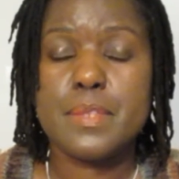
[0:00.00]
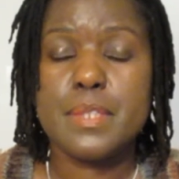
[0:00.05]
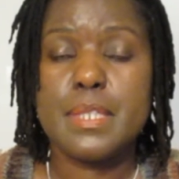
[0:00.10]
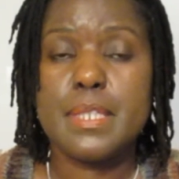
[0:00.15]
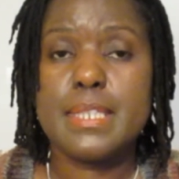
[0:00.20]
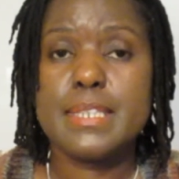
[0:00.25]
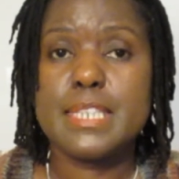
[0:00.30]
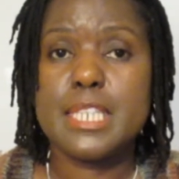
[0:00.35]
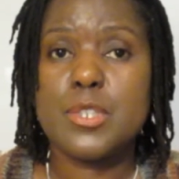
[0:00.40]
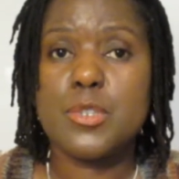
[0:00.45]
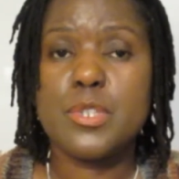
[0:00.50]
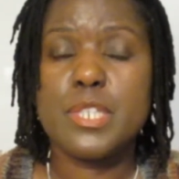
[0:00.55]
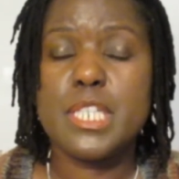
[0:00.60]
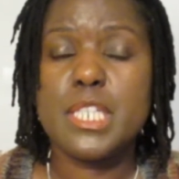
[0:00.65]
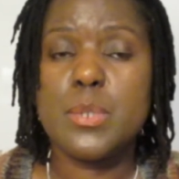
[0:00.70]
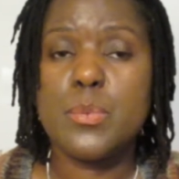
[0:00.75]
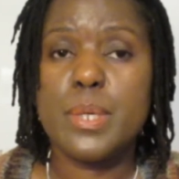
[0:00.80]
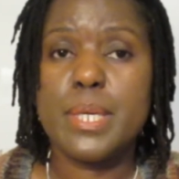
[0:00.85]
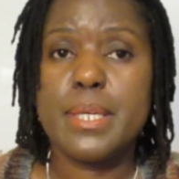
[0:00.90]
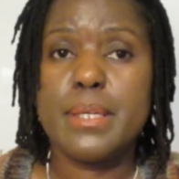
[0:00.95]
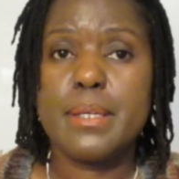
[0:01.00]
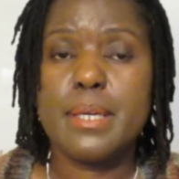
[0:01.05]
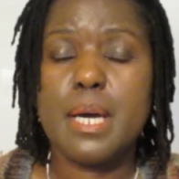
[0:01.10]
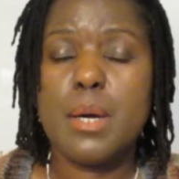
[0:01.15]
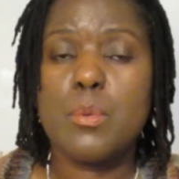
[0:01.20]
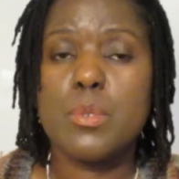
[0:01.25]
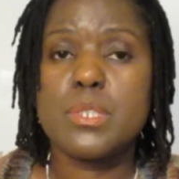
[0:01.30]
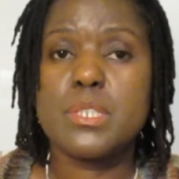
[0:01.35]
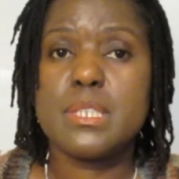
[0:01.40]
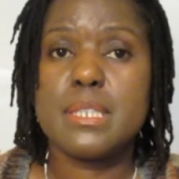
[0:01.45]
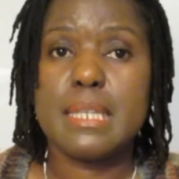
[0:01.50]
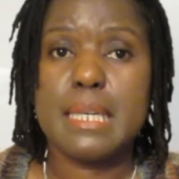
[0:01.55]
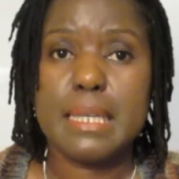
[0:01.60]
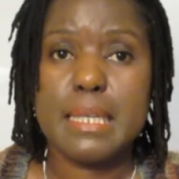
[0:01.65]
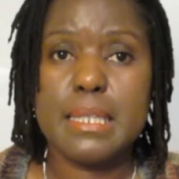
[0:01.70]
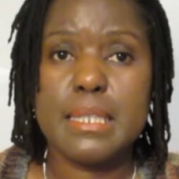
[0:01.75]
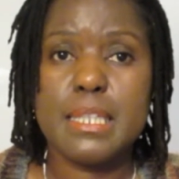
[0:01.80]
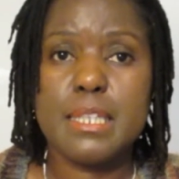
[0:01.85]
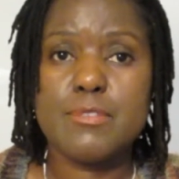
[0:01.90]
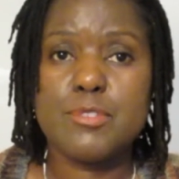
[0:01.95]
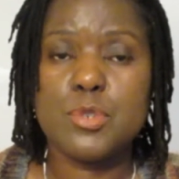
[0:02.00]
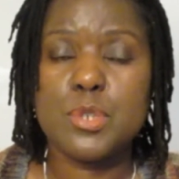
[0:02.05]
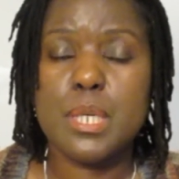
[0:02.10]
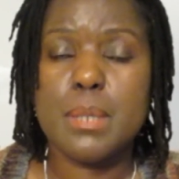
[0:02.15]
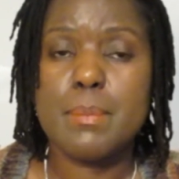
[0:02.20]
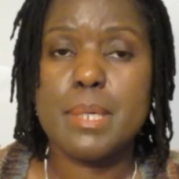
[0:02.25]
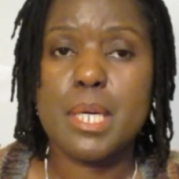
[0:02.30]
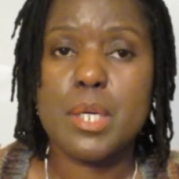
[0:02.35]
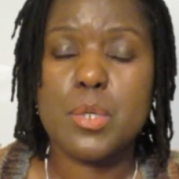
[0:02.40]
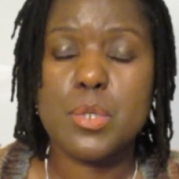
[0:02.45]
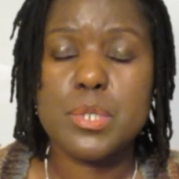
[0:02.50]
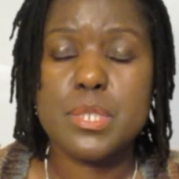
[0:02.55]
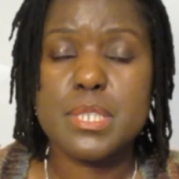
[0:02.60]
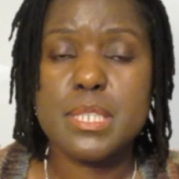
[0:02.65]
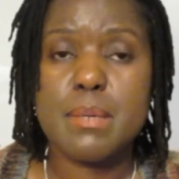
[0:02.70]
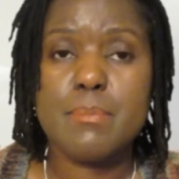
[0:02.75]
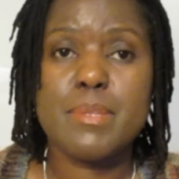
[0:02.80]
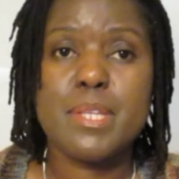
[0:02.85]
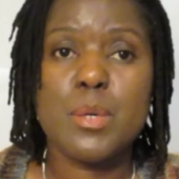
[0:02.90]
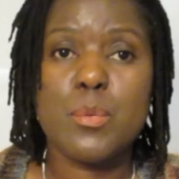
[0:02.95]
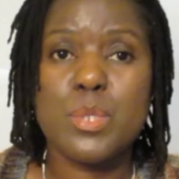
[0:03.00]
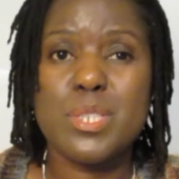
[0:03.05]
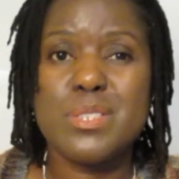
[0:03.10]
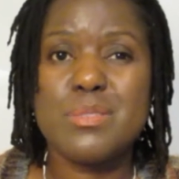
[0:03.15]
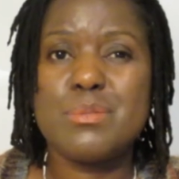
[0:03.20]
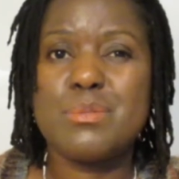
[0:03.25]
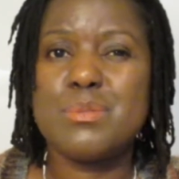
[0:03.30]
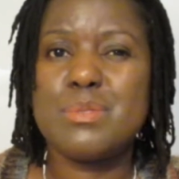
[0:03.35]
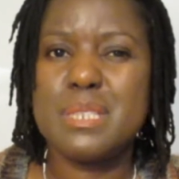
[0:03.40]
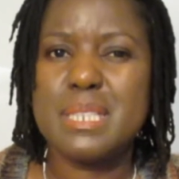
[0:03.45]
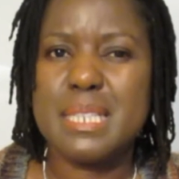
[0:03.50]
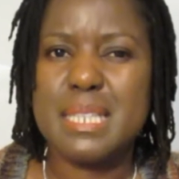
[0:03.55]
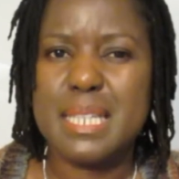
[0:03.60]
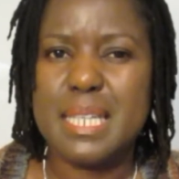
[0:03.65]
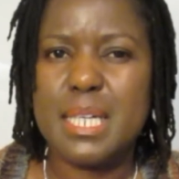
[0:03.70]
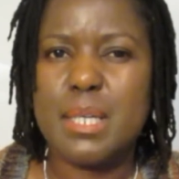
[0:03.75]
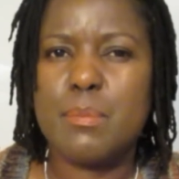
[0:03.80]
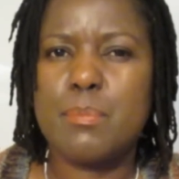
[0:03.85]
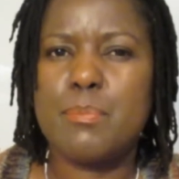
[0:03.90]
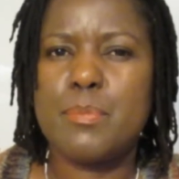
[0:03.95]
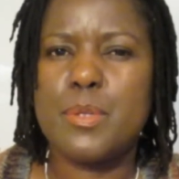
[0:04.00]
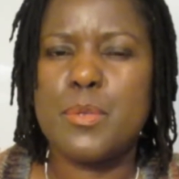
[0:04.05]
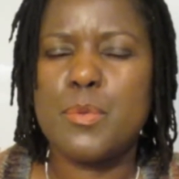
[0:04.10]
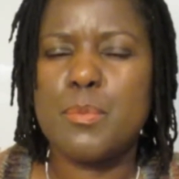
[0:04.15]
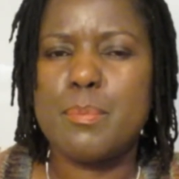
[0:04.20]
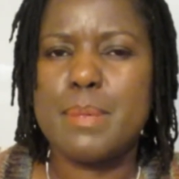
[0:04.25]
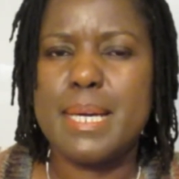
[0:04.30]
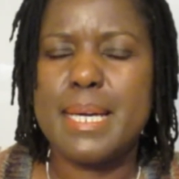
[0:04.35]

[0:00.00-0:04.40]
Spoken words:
later on anyway, I was lucky enough to come across something which really helped me with